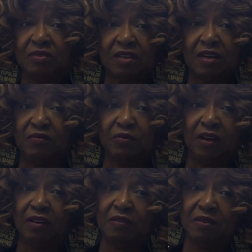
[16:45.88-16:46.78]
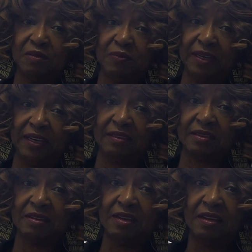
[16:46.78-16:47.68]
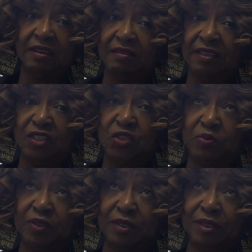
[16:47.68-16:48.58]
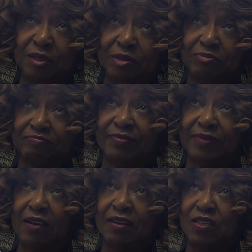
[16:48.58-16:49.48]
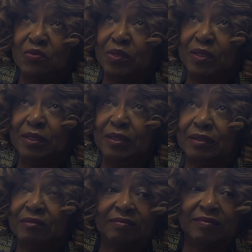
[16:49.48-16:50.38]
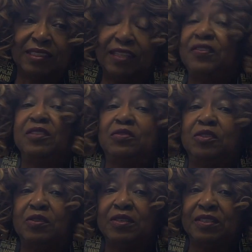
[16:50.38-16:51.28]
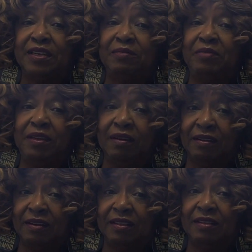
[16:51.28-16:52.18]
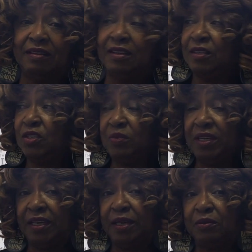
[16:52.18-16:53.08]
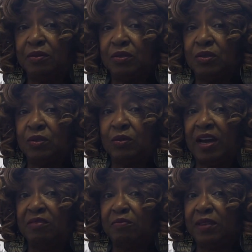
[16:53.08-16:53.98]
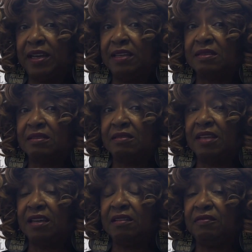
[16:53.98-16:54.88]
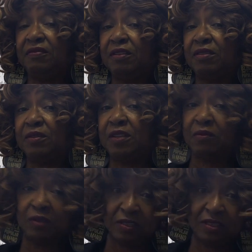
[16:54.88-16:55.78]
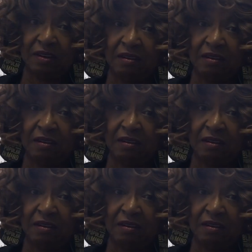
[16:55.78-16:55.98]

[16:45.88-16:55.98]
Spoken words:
would come from all over the place, Lynchburg, Harrisonburg, Clifton Forge, and beyond, to be able to have a place that they could feel that it was their